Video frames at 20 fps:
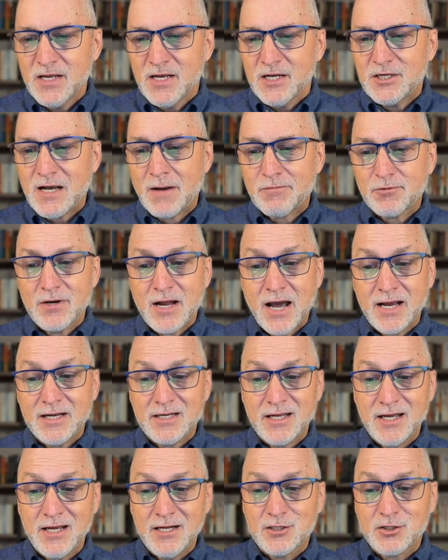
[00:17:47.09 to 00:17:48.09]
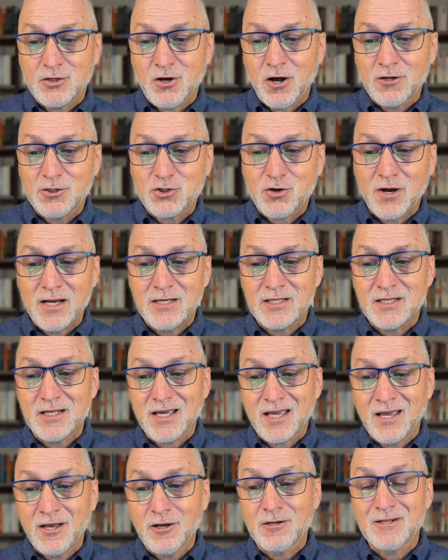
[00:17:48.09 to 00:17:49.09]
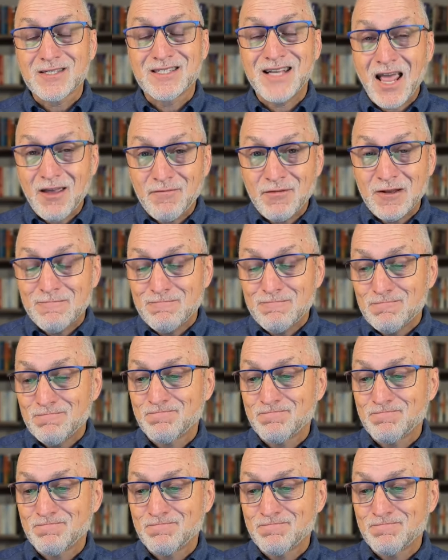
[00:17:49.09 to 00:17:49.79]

Chapter 19, Saul tries to kill David,